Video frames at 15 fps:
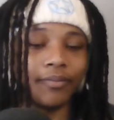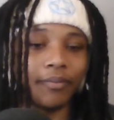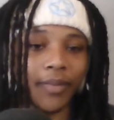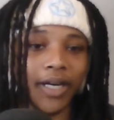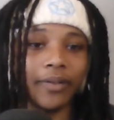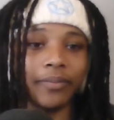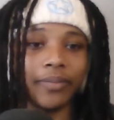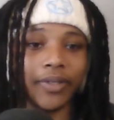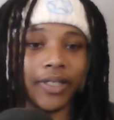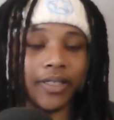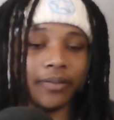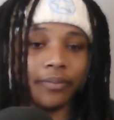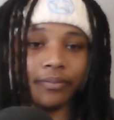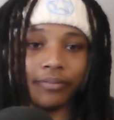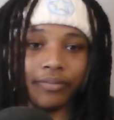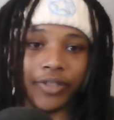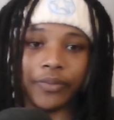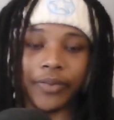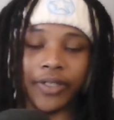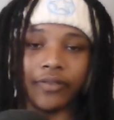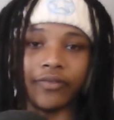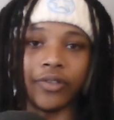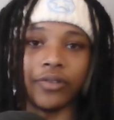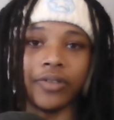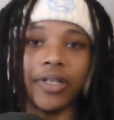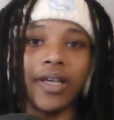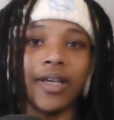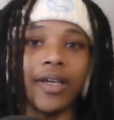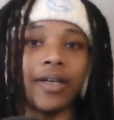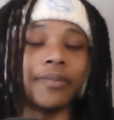might play a pretty big role.
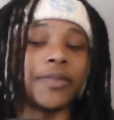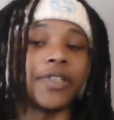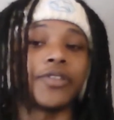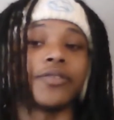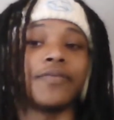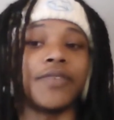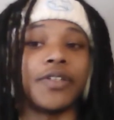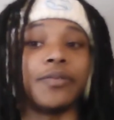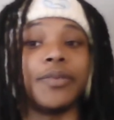I'm not sure if